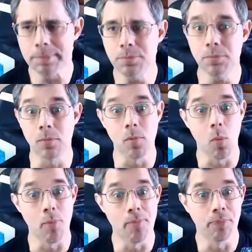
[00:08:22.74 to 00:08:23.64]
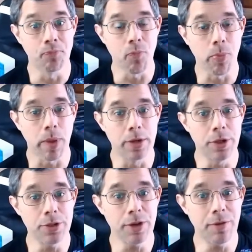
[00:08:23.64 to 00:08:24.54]
Hmm. It
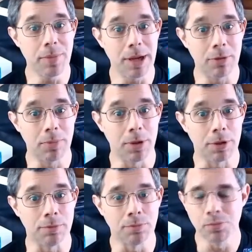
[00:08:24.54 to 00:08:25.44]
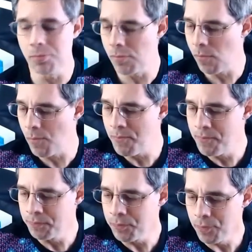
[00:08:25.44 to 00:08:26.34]
does have a mild burn
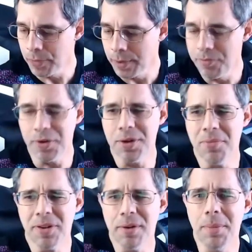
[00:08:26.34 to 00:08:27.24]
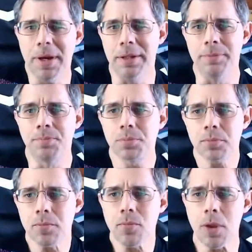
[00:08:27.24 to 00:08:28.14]
very, very mild,
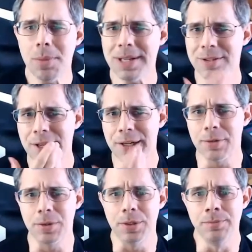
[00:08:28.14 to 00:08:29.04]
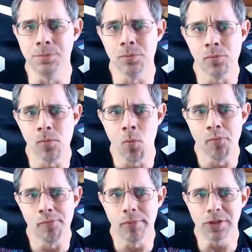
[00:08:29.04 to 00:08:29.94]
but it's there when
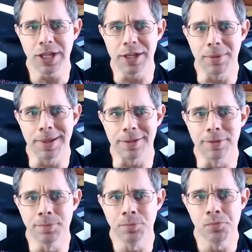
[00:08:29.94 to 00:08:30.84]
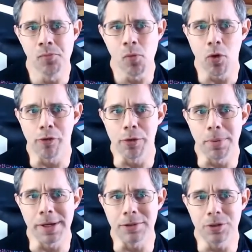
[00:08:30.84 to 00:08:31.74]
it's out of your mouth or if you're
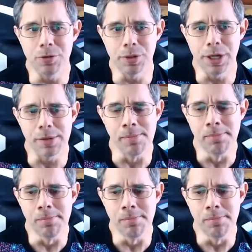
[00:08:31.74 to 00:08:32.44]
about to chew it down.